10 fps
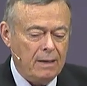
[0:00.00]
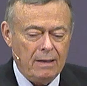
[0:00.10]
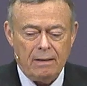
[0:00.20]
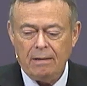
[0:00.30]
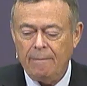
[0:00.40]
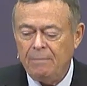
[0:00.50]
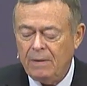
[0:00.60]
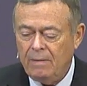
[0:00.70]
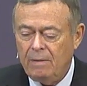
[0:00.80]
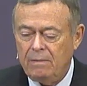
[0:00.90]
Um,
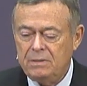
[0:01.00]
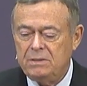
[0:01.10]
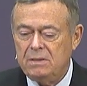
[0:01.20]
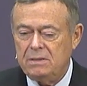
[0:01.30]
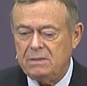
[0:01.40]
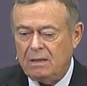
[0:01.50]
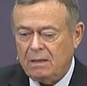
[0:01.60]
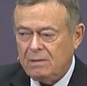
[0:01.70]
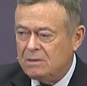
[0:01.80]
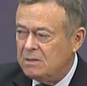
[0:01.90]
uh, this, is,
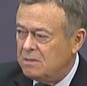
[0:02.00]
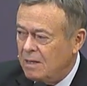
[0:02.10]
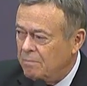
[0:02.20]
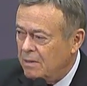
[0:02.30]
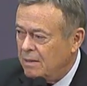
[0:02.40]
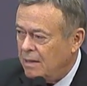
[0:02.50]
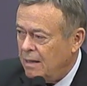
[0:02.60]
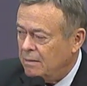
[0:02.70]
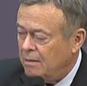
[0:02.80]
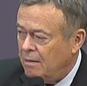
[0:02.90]
uh, this is something
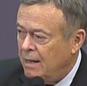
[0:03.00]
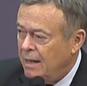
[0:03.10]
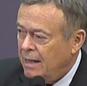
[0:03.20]
that uh,